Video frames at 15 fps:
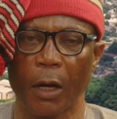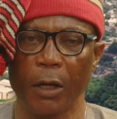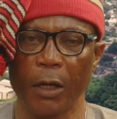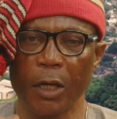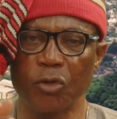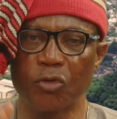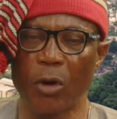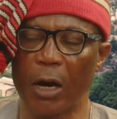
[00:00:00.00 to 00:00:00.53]

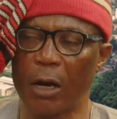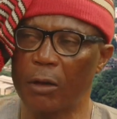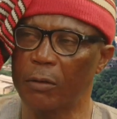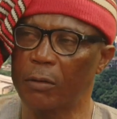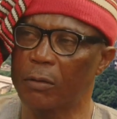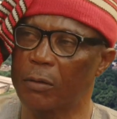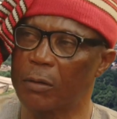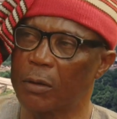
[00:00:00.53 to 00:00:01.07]

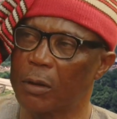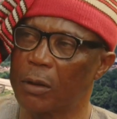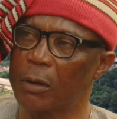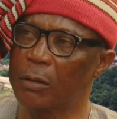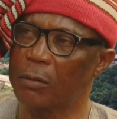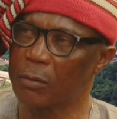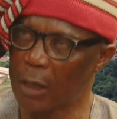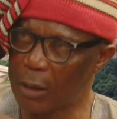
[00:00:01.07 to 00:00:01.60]
Israel
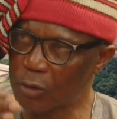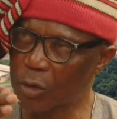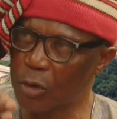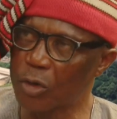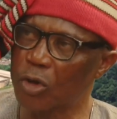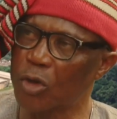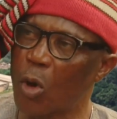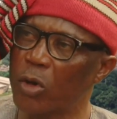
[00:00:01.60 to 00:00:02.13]
has to
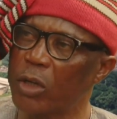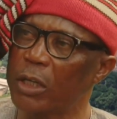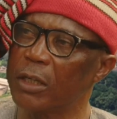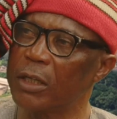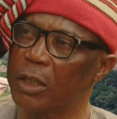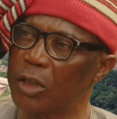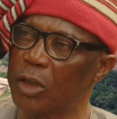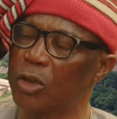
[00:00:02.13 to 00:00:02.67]
study
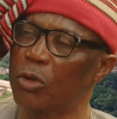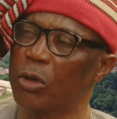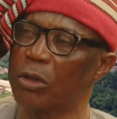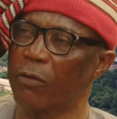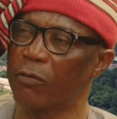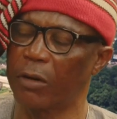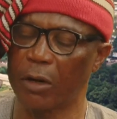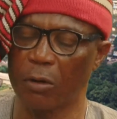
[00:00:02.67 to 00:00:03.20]
this
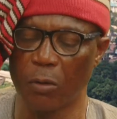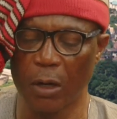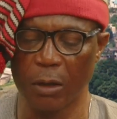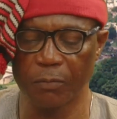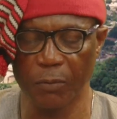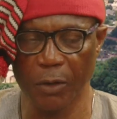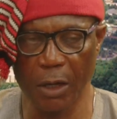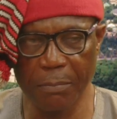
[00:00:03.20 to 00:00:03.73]
situation very well.
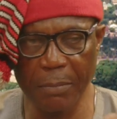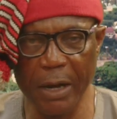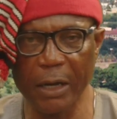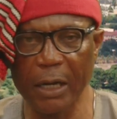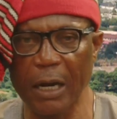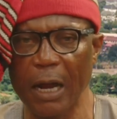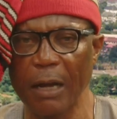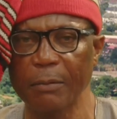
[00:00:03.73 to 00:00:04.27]

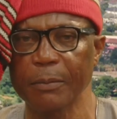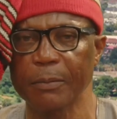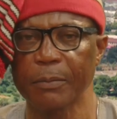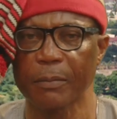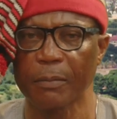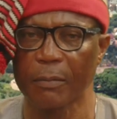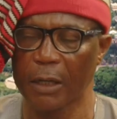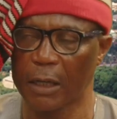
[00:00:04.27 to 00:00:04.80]
America
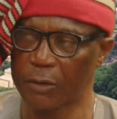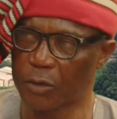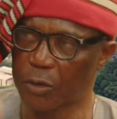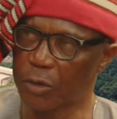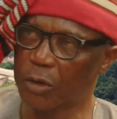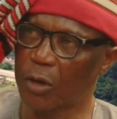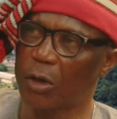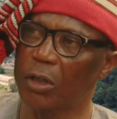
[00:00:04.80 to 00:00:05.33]
has to
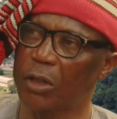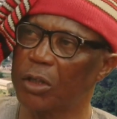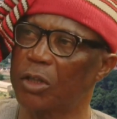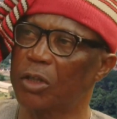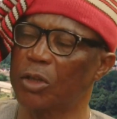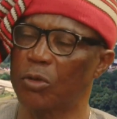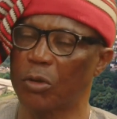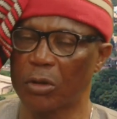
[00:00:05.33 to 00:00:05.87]
study
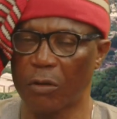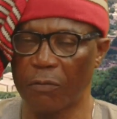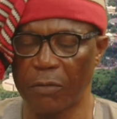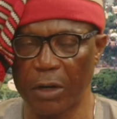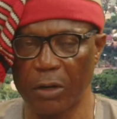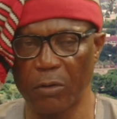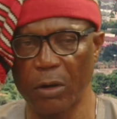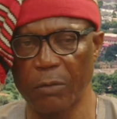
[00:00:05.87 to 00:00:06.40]
this situation
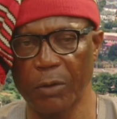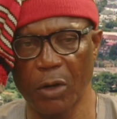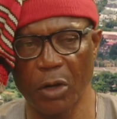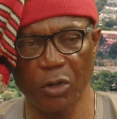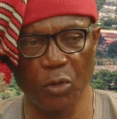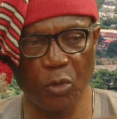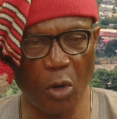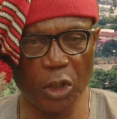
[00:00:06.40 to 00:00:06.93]
very well
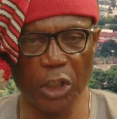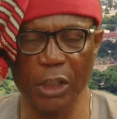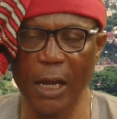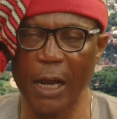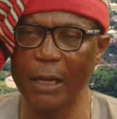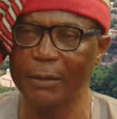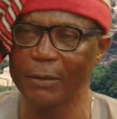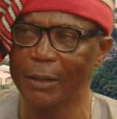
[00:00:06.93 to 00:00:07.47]
because
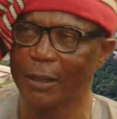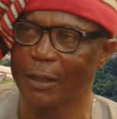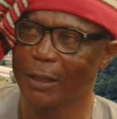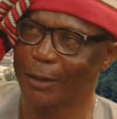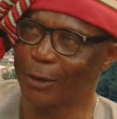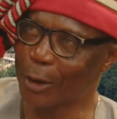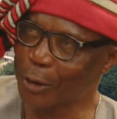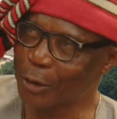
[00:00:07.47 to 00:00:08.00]
Russia
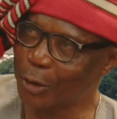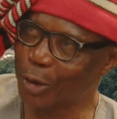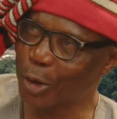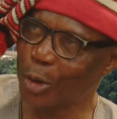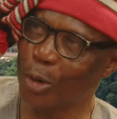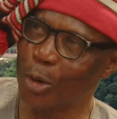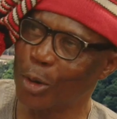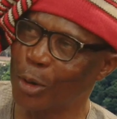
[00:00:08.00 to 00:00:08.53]
is
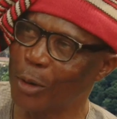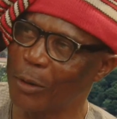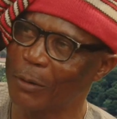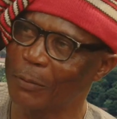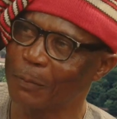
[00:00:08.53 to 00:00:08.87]
also